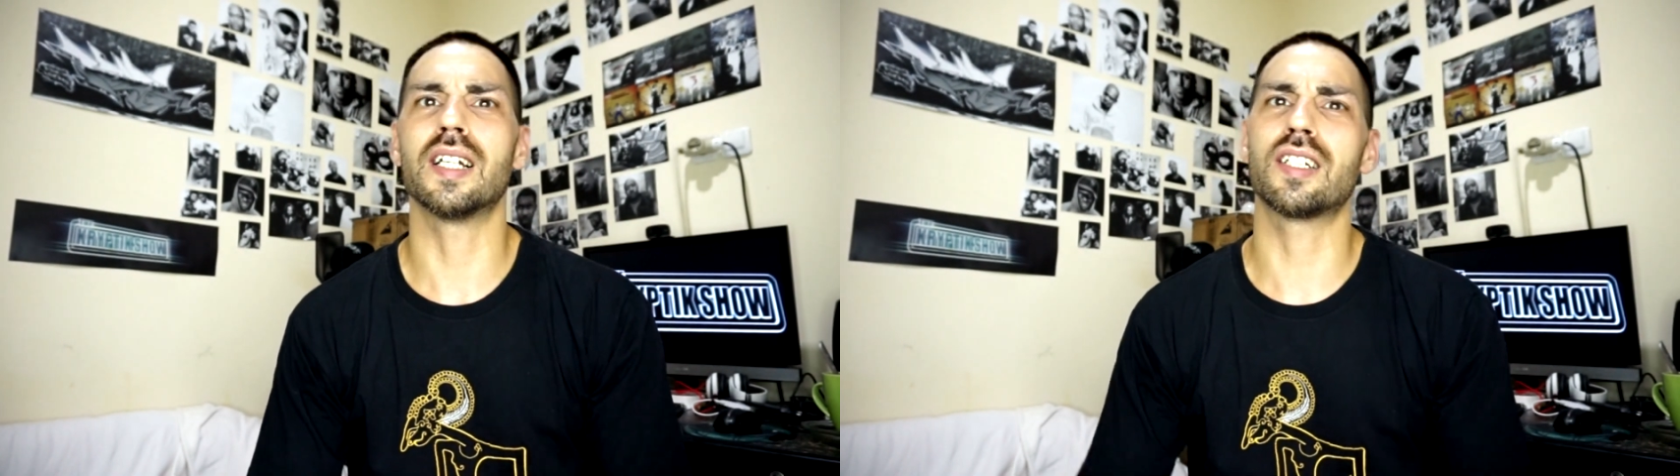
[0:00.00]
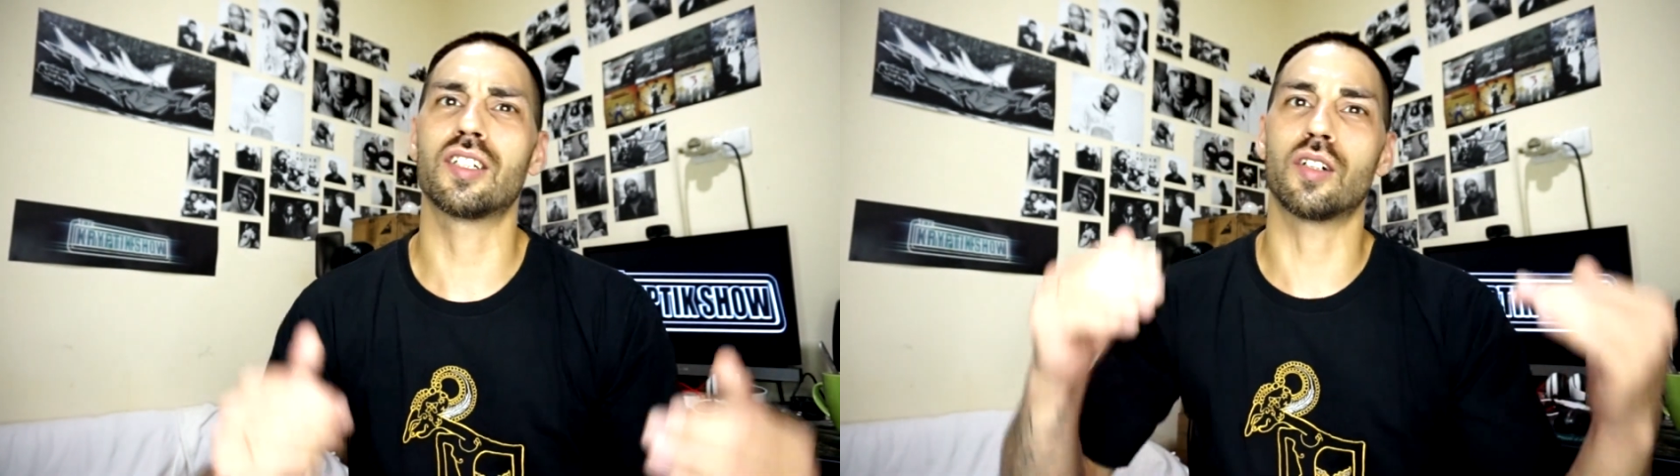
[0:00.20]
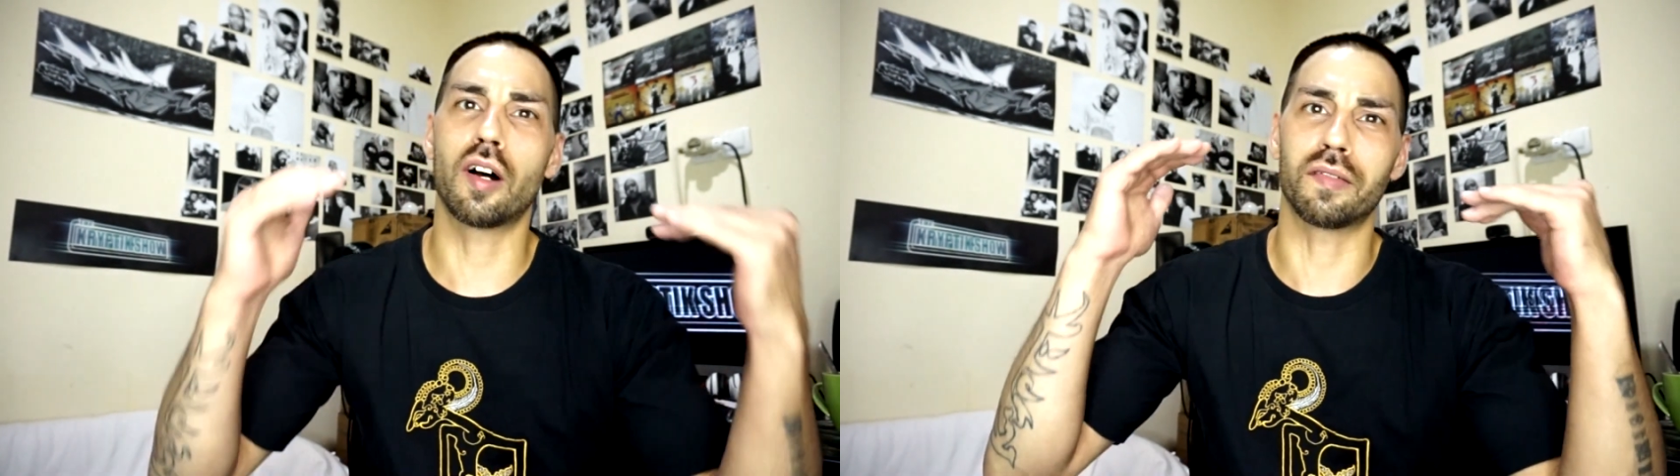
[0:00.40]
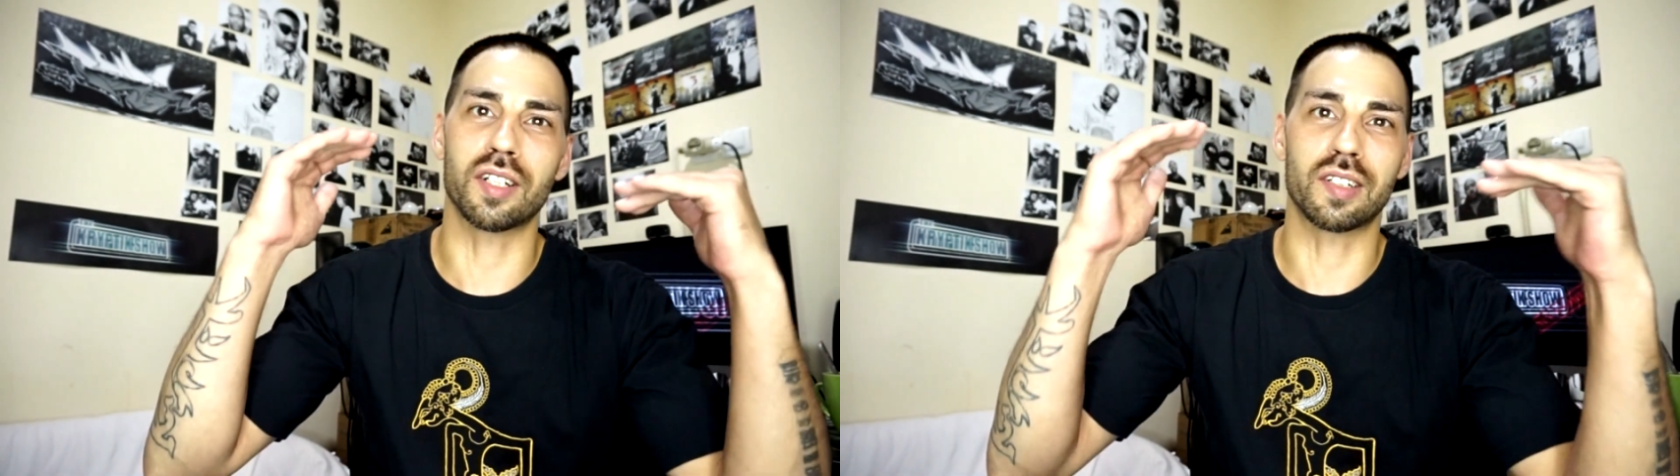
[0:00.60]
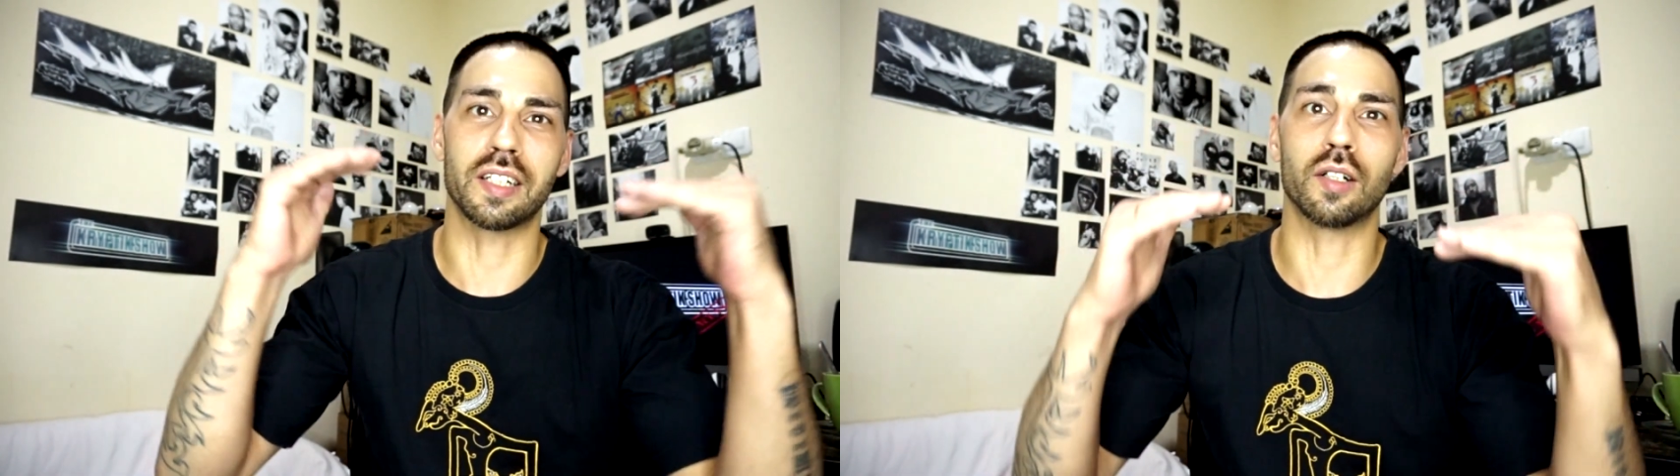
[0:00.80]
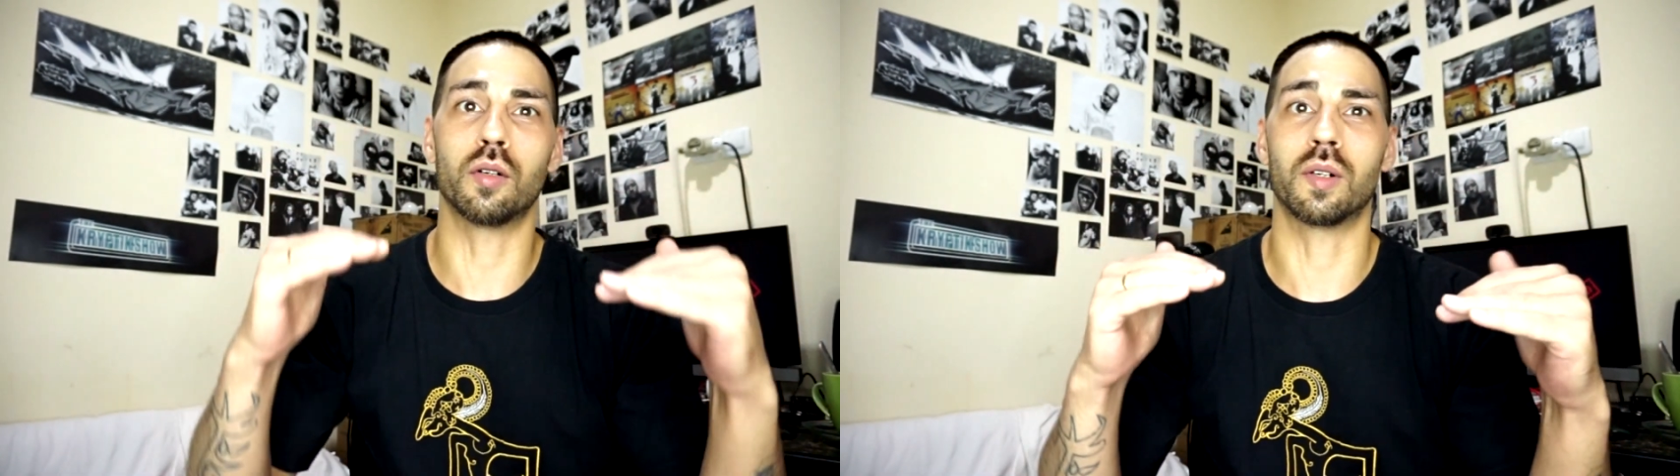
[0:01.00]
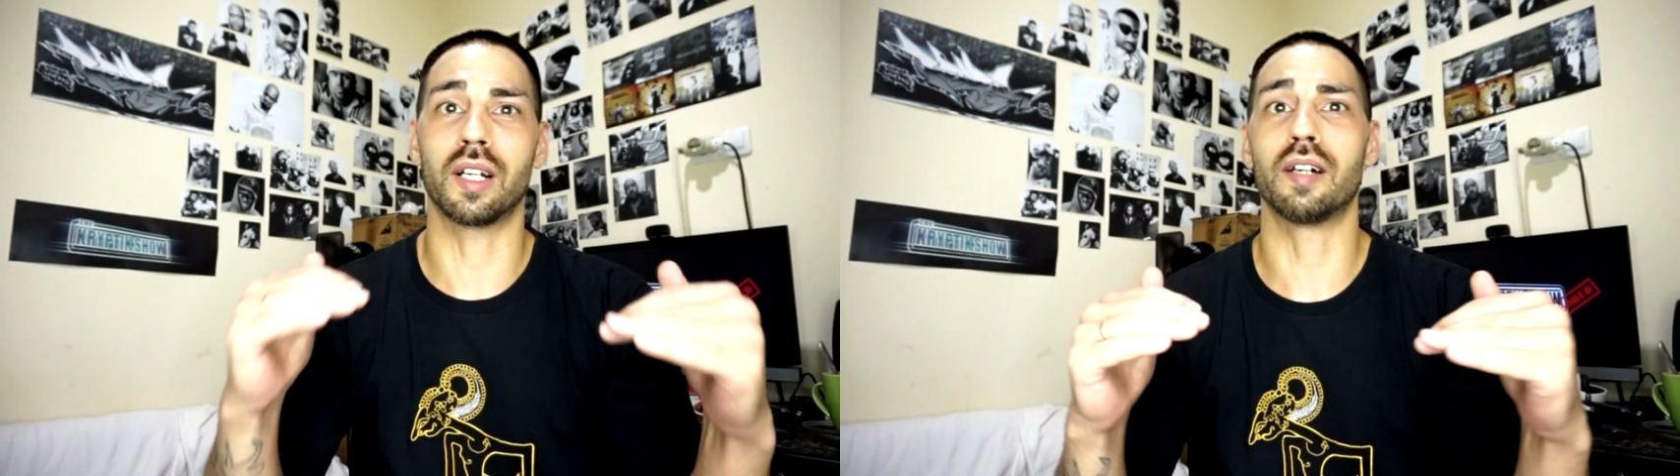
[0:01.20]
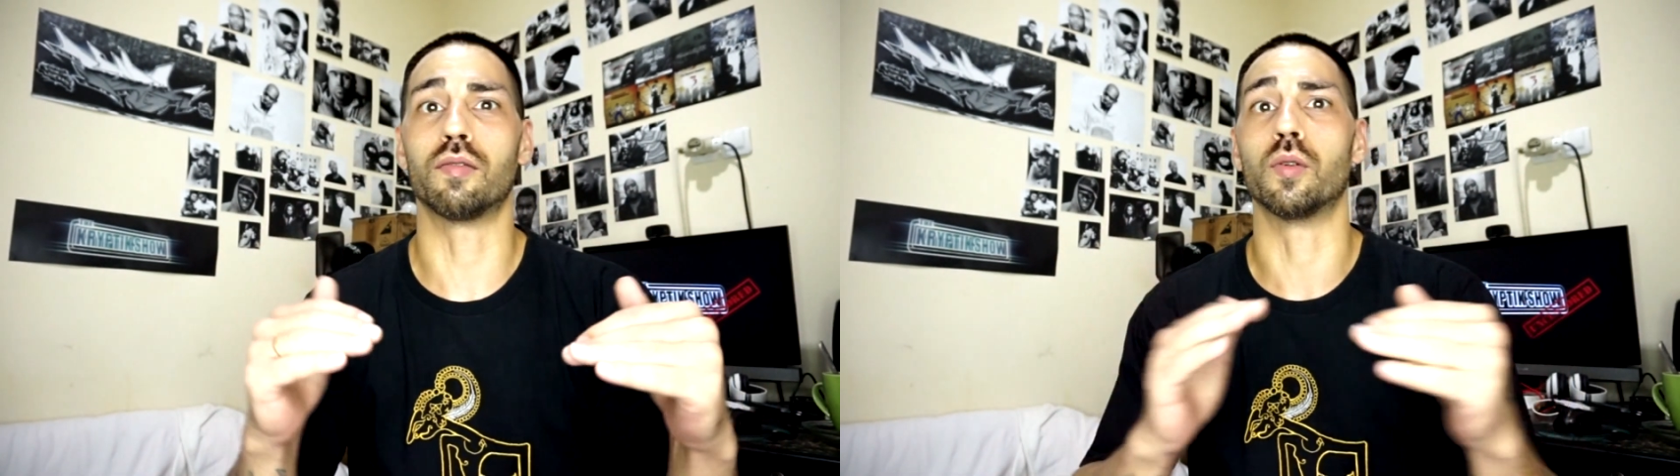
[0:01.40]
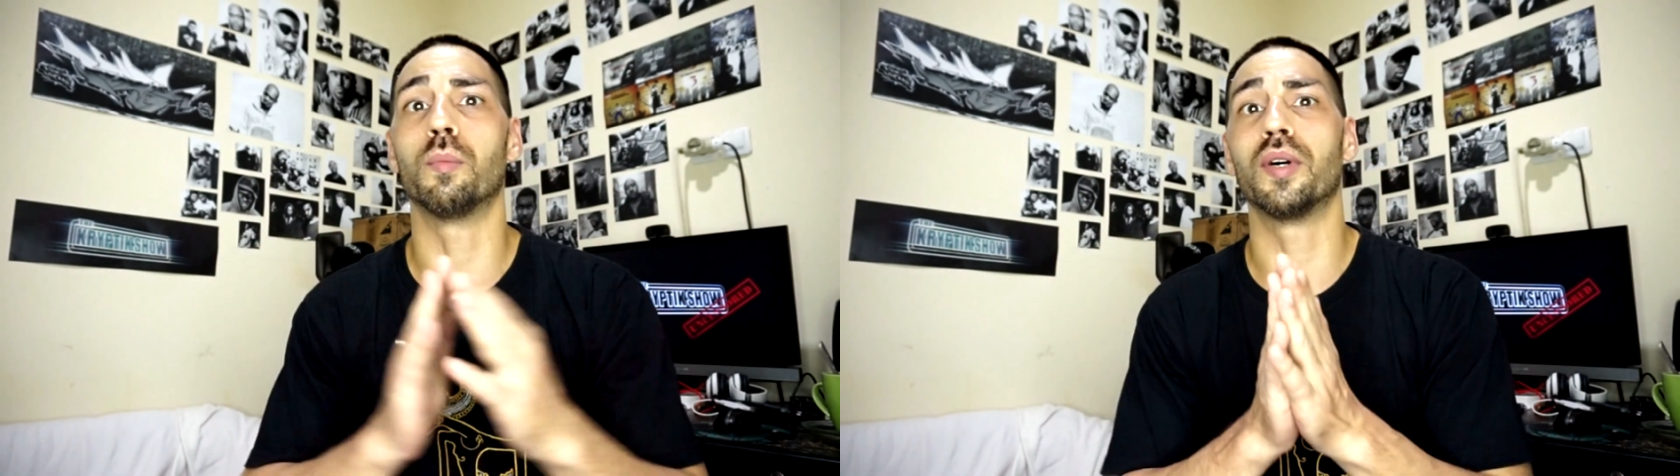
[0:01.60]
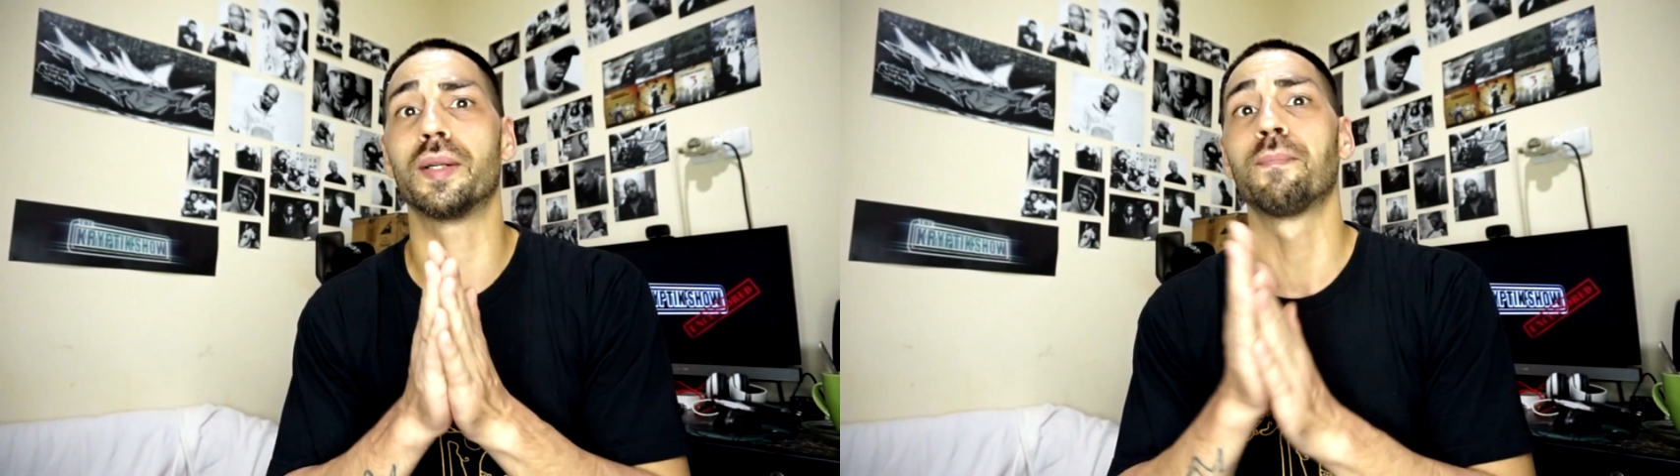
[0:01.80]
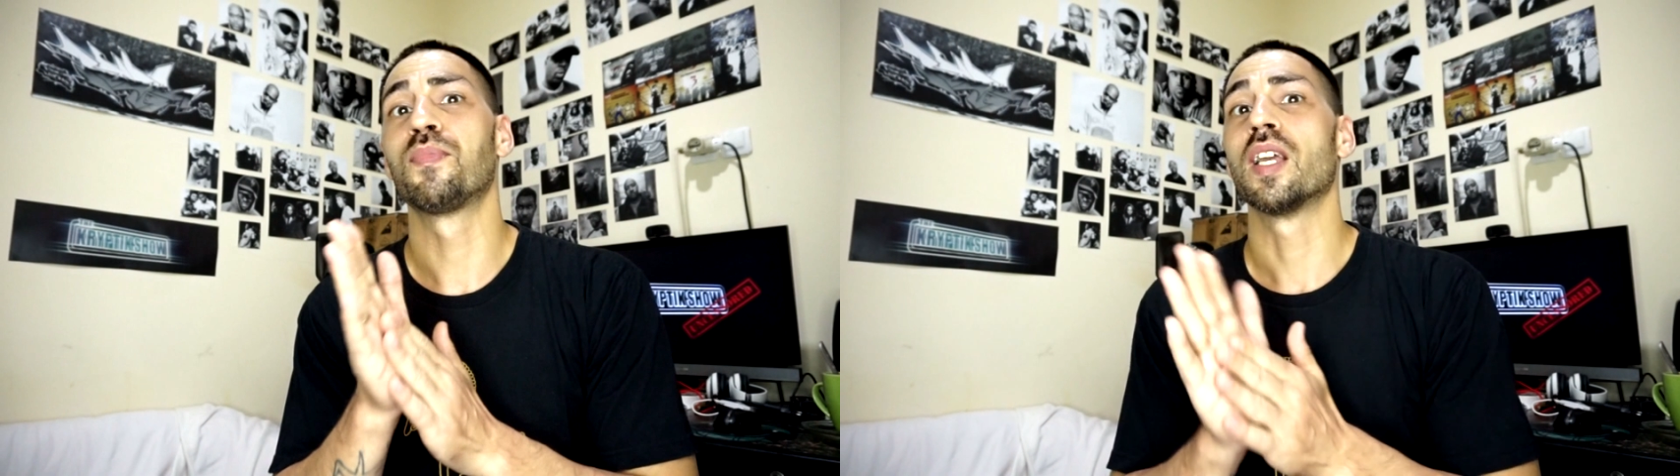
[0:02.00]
Now, this is obviously lower level, but